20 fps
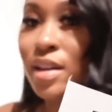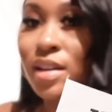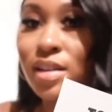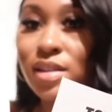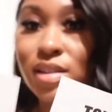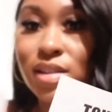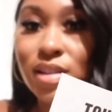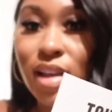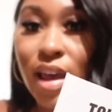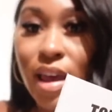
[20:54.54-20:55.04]

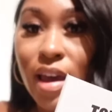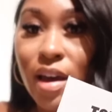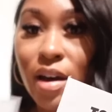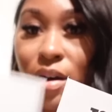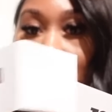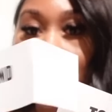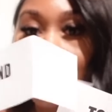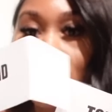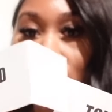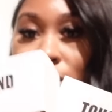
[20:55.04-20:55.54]

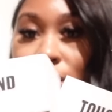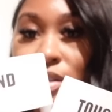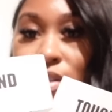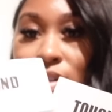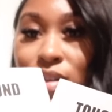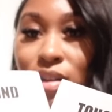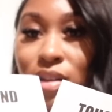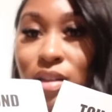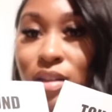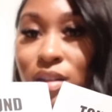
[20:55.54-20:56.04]
sound.
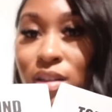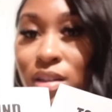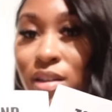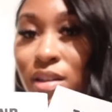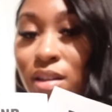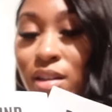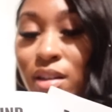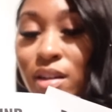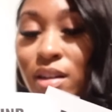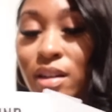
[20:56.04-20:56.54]

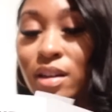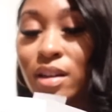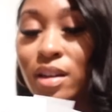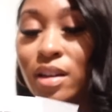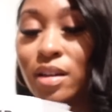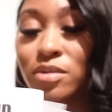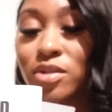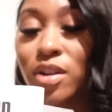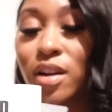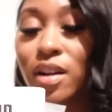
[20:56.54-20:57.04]

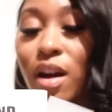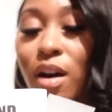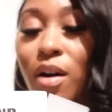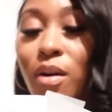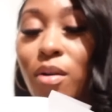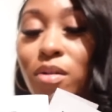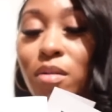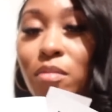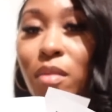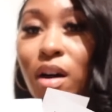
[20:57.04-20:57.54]
I'm trying to
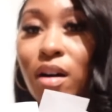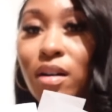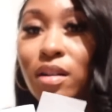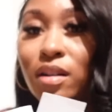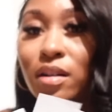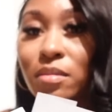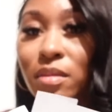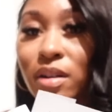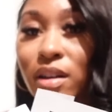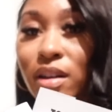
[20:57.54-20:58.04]
hold them all
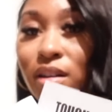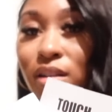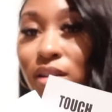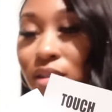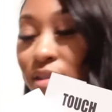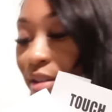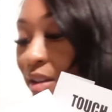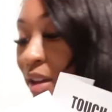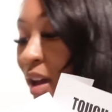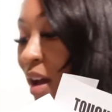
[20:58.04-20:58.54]
up together
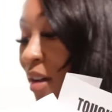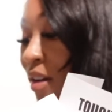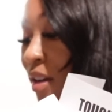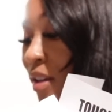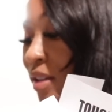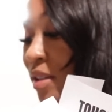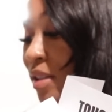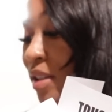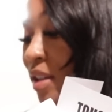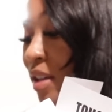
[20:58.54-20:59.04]
so y'all
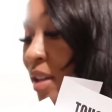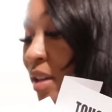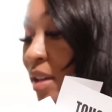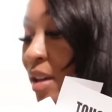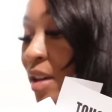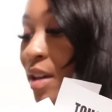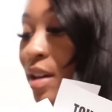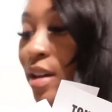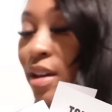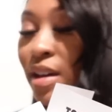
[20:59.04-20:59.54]
can
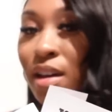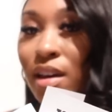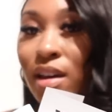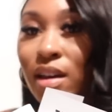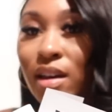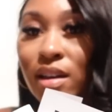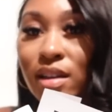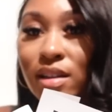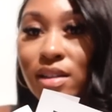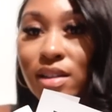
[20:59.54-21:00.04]
see.
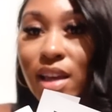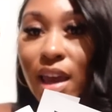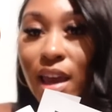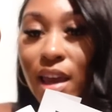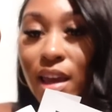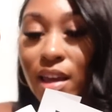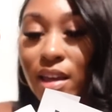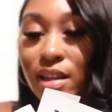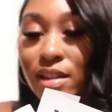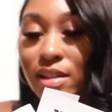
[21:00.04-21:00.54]

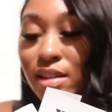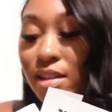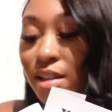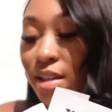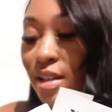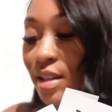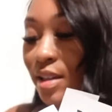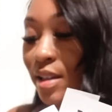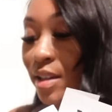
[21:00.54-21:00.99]
Taste